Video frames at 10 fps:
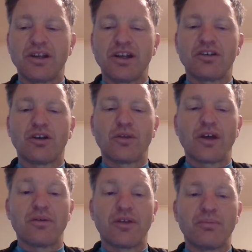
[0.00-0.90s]
yeah, no,
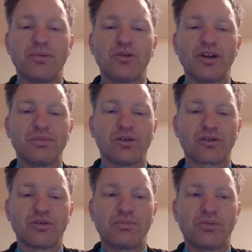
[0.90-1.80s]
they're building
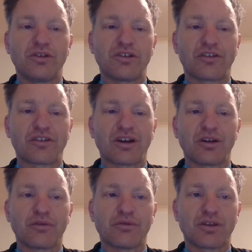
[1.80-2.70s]
block. Good point to start
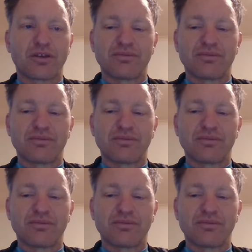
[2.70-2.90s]
off with.